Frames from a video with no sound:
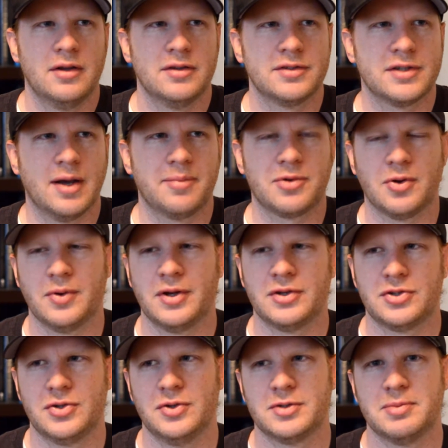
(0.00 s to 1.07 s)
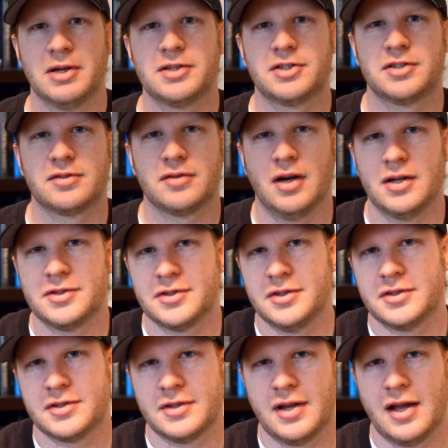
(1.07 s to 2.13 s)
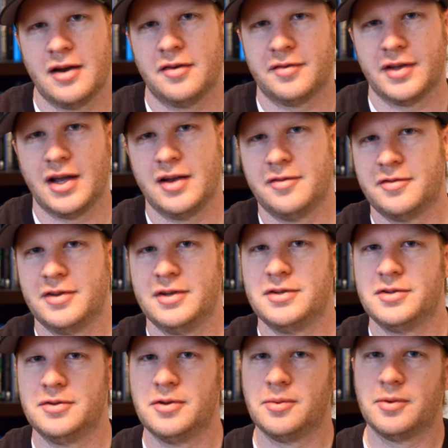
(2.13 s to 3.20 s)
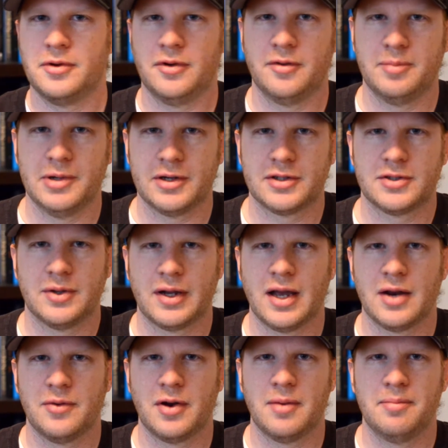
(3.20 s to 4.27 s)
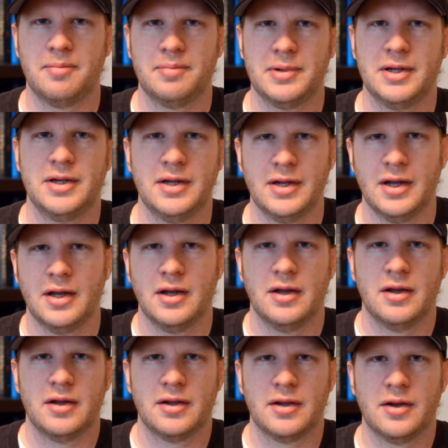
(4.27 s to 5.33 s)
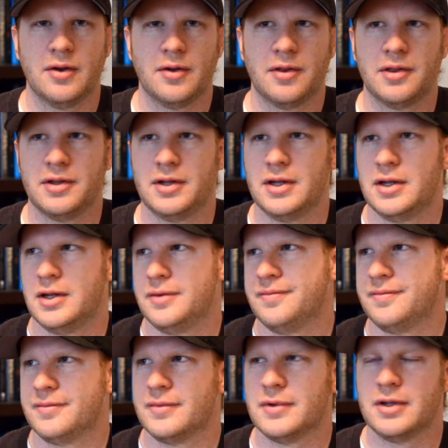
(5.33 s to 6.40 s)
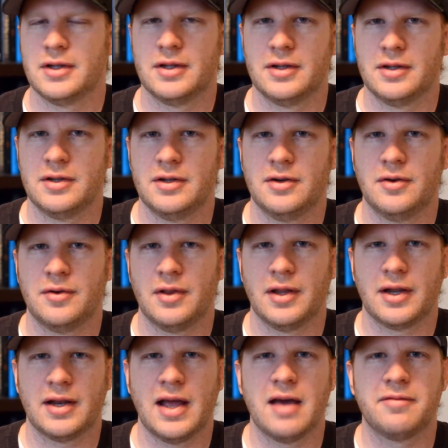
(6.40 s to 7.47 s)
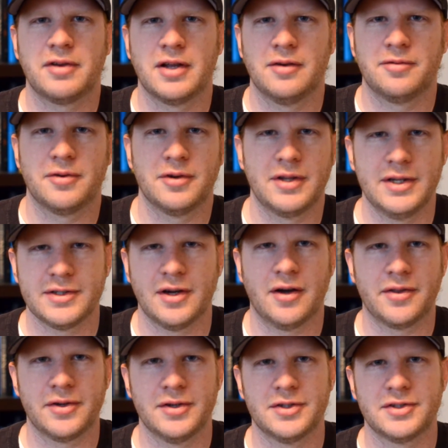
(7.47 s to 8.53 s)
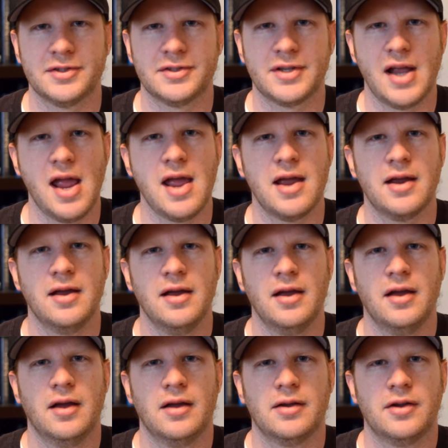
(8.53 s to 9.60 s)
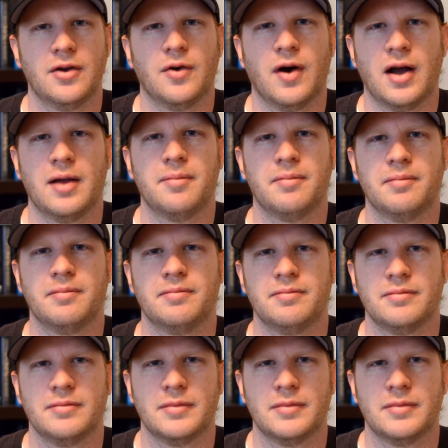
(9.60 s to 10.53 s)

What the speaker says: stopped going to as much concerts and now dived into the world of books. So I kind of want to be, like an advocate for these authors and say, hey, I'm